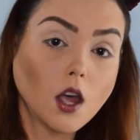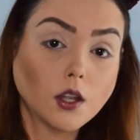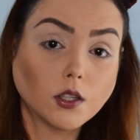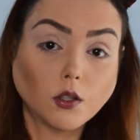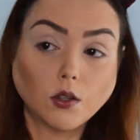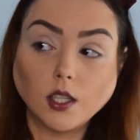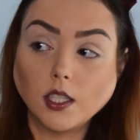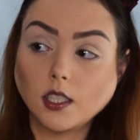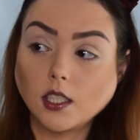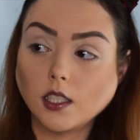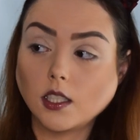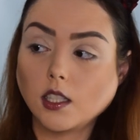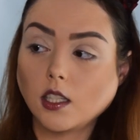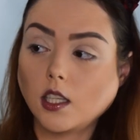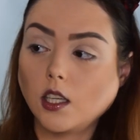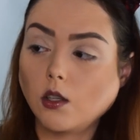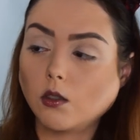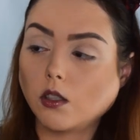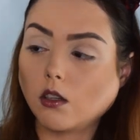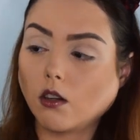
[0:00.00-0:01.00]
So this is the
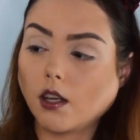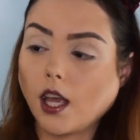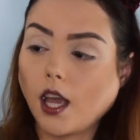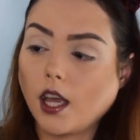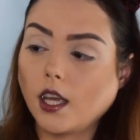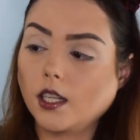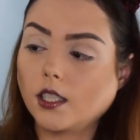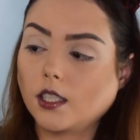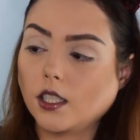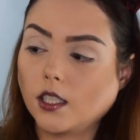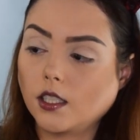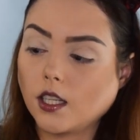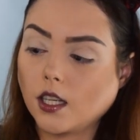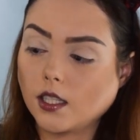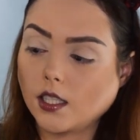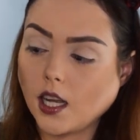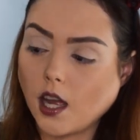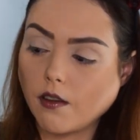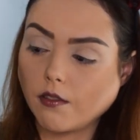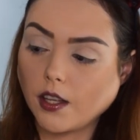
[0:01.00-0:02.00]
cute little case. It
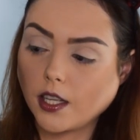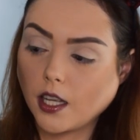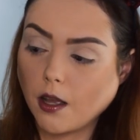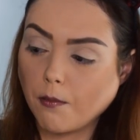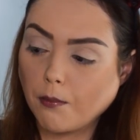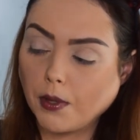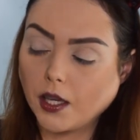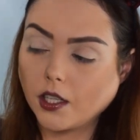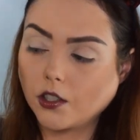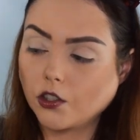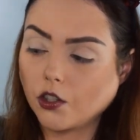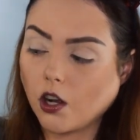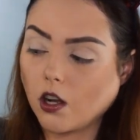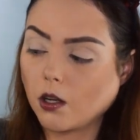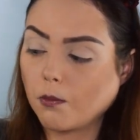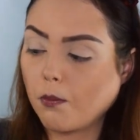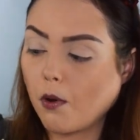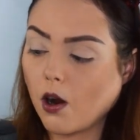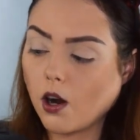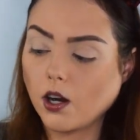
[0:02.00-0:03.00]
does have like a big
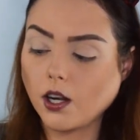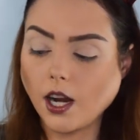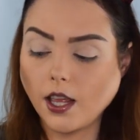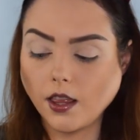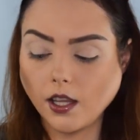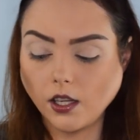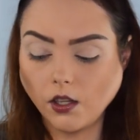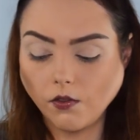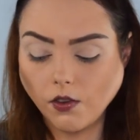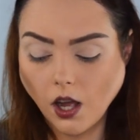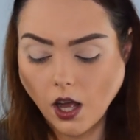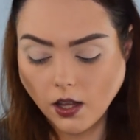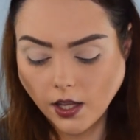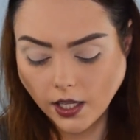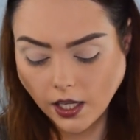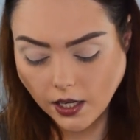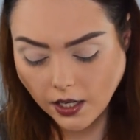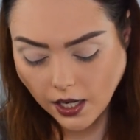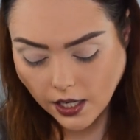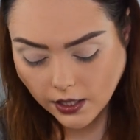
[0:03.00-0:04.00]
trunk part and then you've got
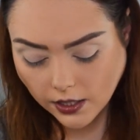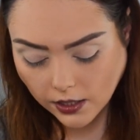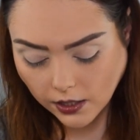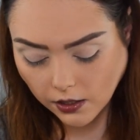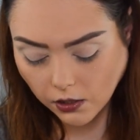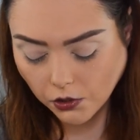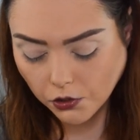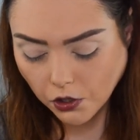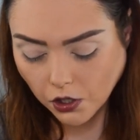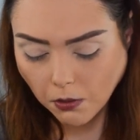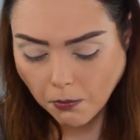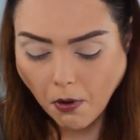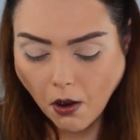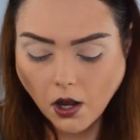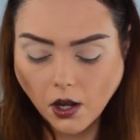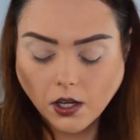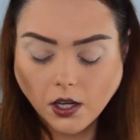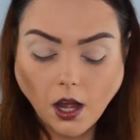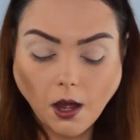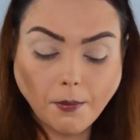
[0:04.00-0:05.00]
like a nice little trunk
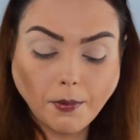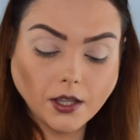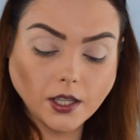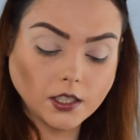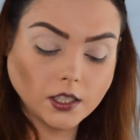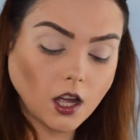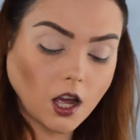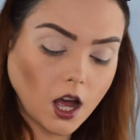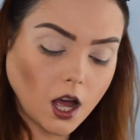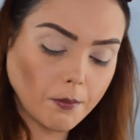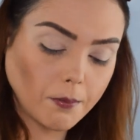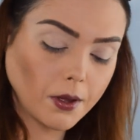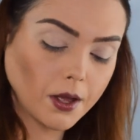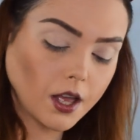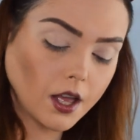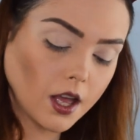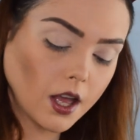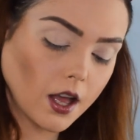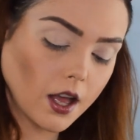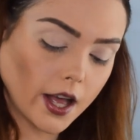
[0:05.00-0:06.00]
part up at the top.
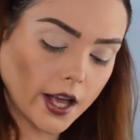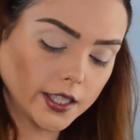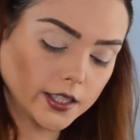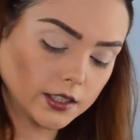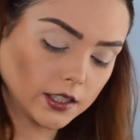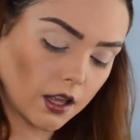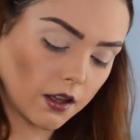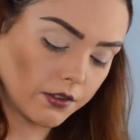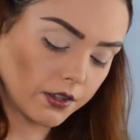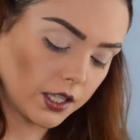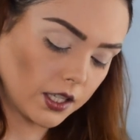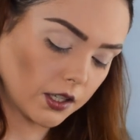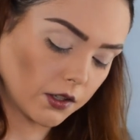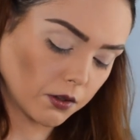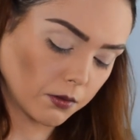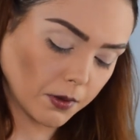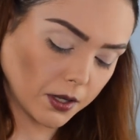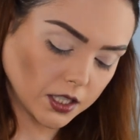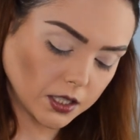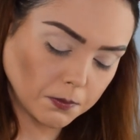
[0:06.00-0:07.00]
I love it. It
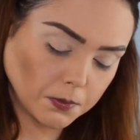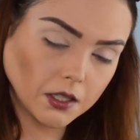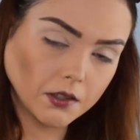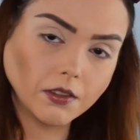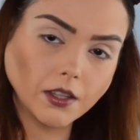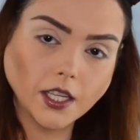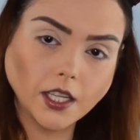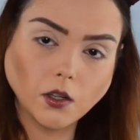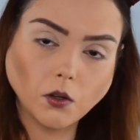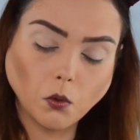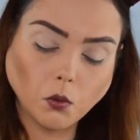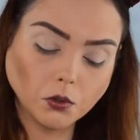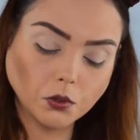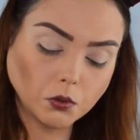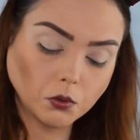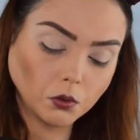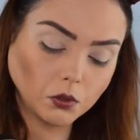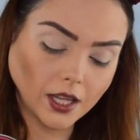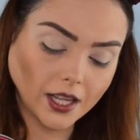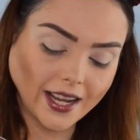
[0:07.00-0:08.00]
reminds me of like an old
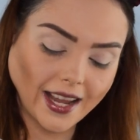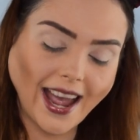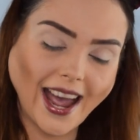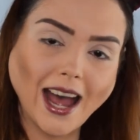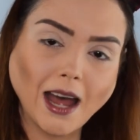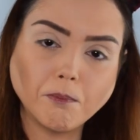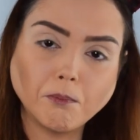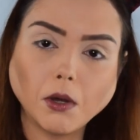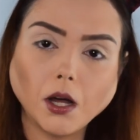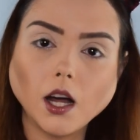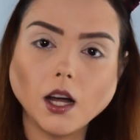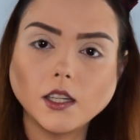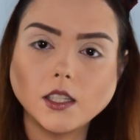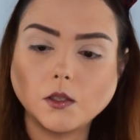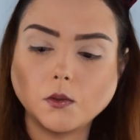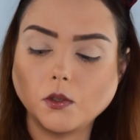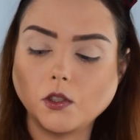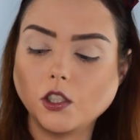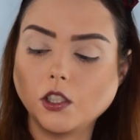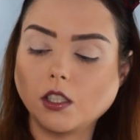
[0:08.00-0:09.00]
school like hat
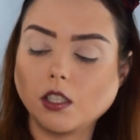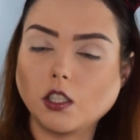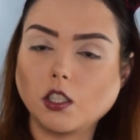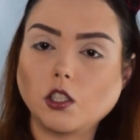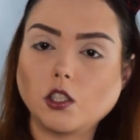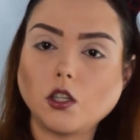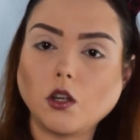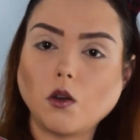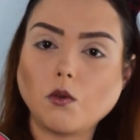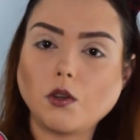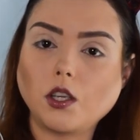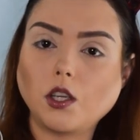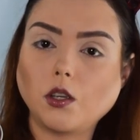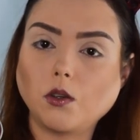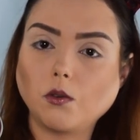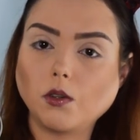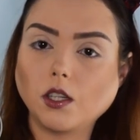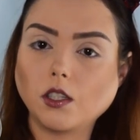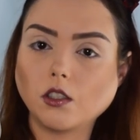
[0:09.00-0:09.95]
box, which is so cute